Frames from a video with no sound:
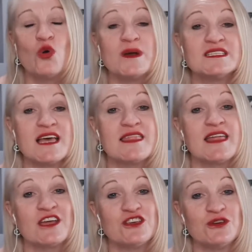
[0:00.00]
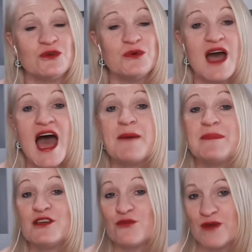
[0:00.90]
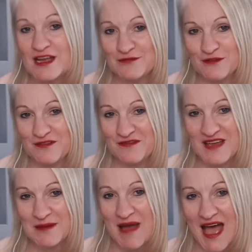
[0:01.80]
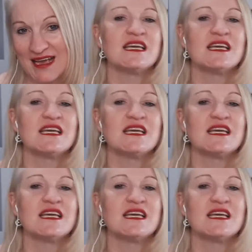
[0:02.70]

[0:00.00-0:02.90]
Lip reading: Always say thank you and be grateful for feedback.